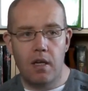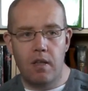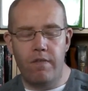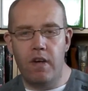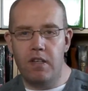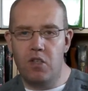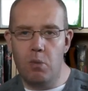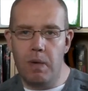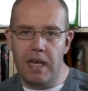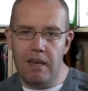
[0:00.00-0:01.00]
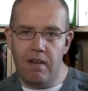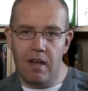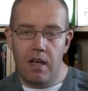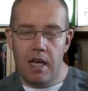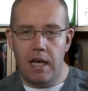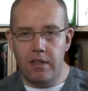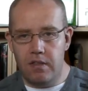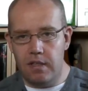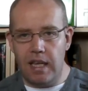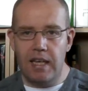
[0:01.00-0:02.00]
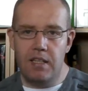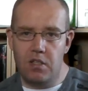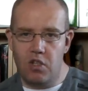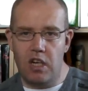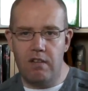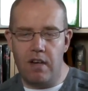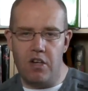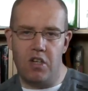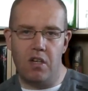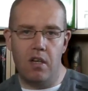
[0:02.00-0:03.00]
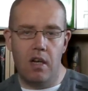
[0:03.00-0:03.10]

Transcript: the 32-bit era and today's generation.